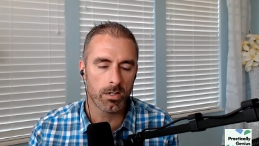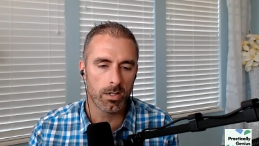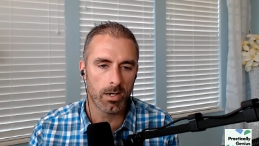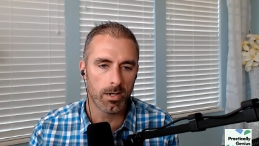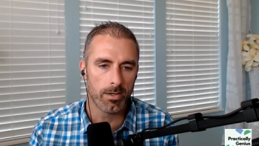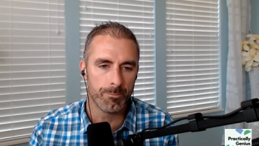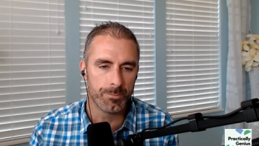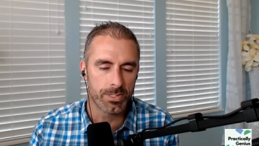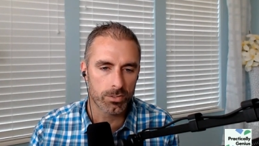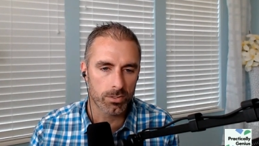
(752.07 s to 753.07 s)

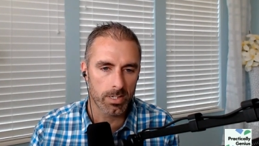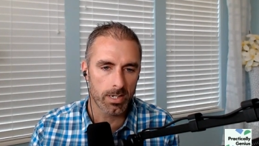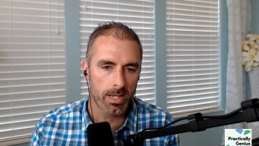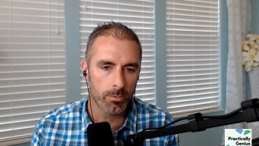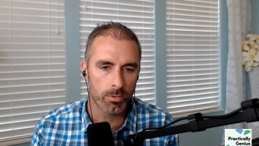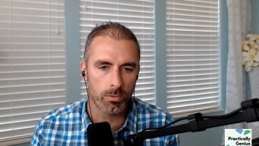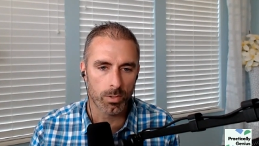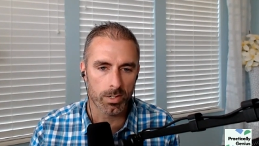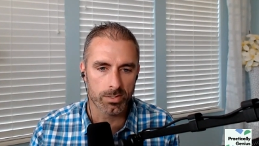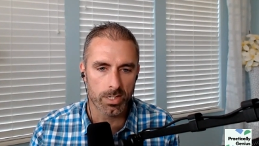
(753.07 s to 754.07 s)
digitally enabled
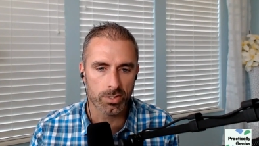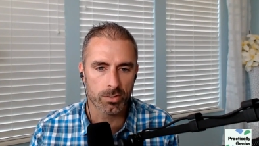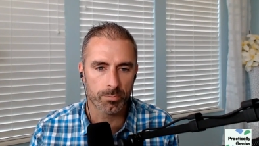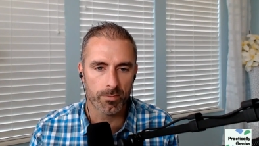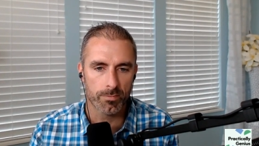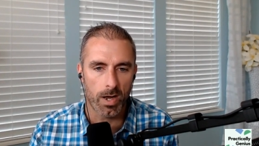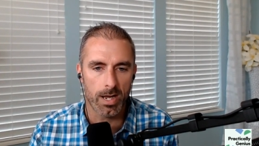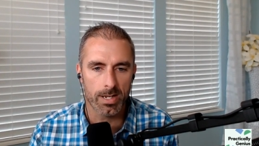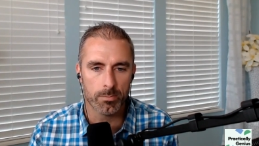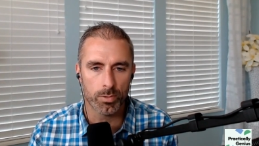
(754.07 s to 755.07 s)
organizations,
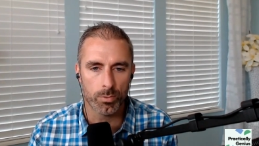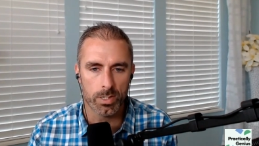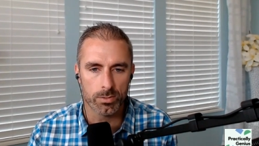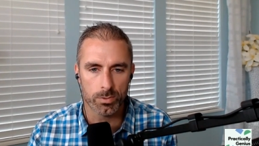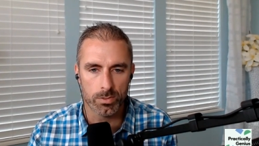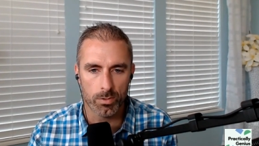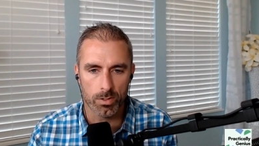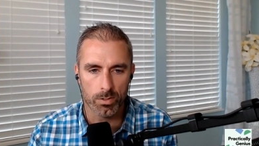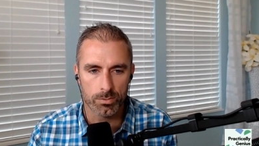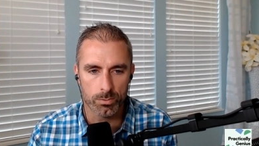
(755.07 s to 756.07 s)
provide employees with
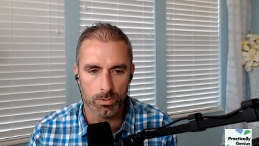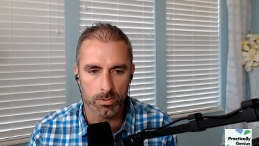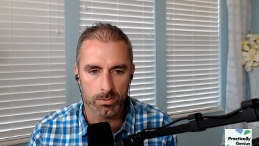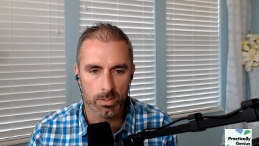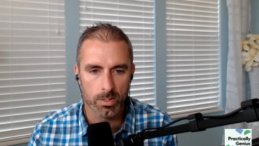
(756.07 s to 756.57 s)
no-code tools.